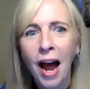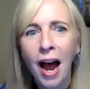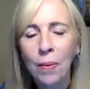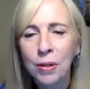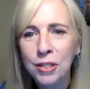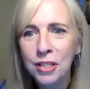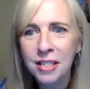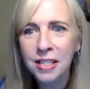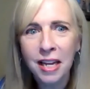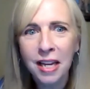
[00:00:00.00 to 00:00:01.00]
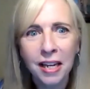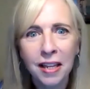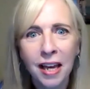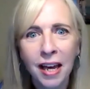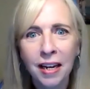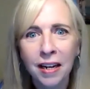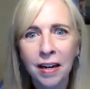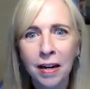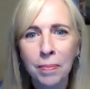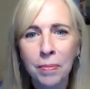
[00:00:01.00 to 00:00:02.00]
I was just thinking that
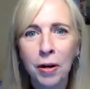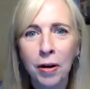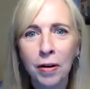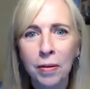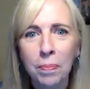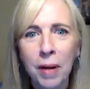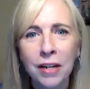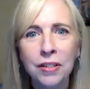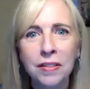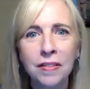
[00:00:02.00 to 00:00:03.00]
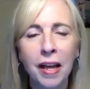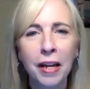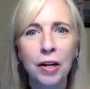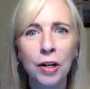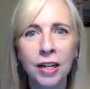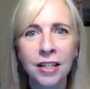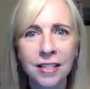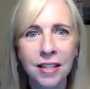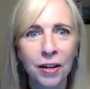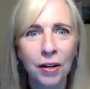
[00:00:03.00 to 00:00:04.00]
there are patients like Chris
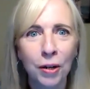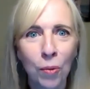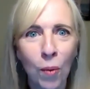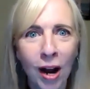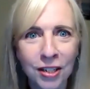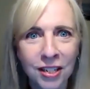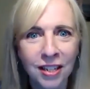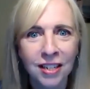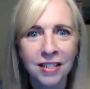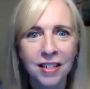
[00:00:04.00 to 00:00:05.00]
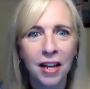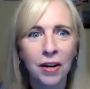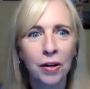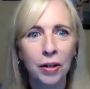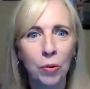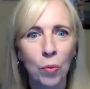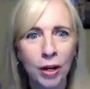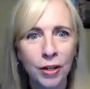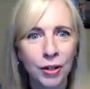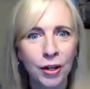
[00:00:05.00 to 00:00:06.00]
that are going to watch this and are going to
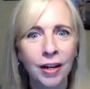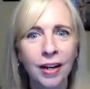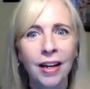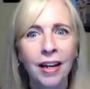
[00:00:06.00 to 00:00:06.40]
wonder,